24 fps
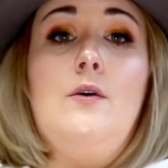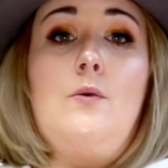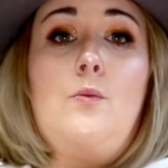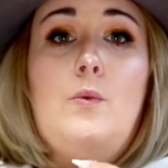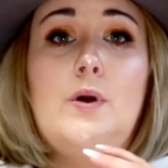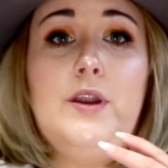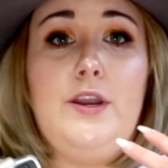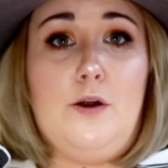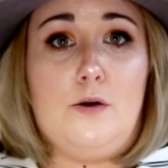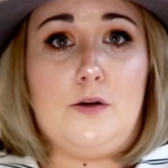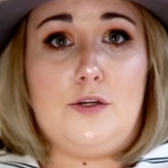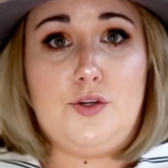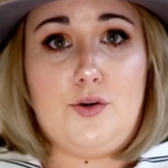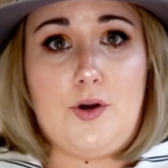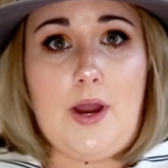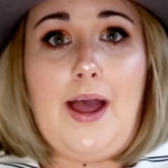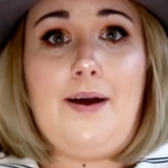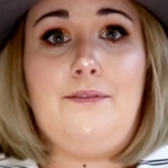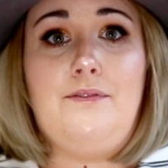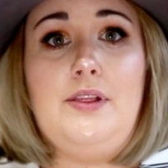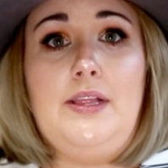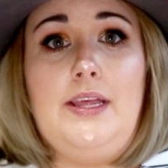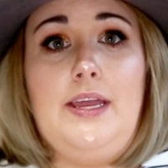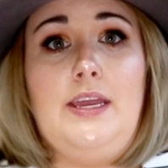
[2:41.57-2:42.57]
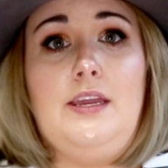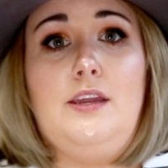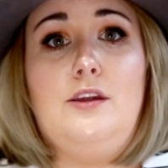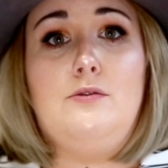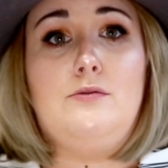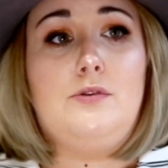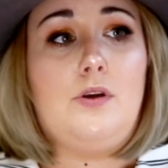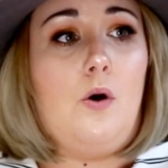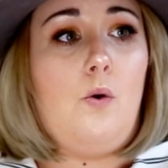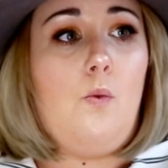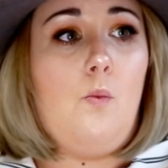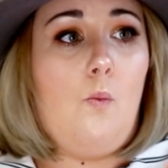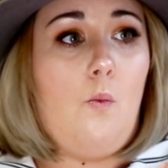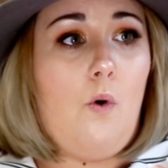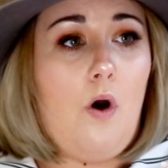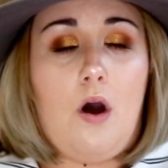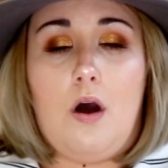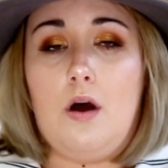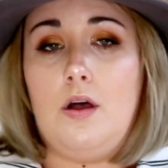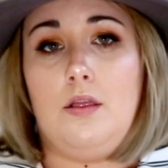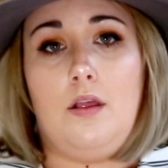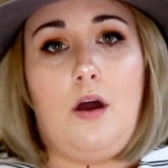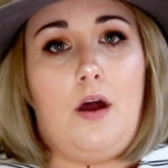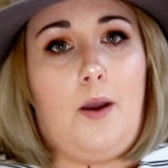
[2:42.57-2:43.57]
When you're traveling, you don't
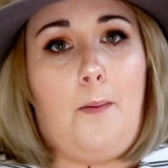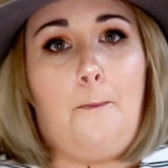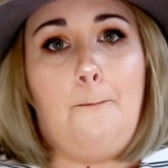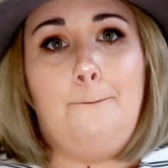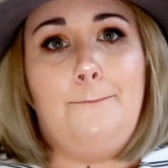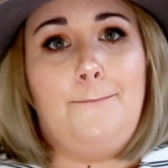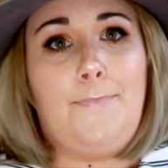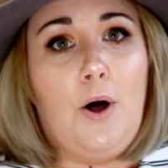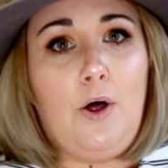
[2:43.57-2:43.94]
want a lot of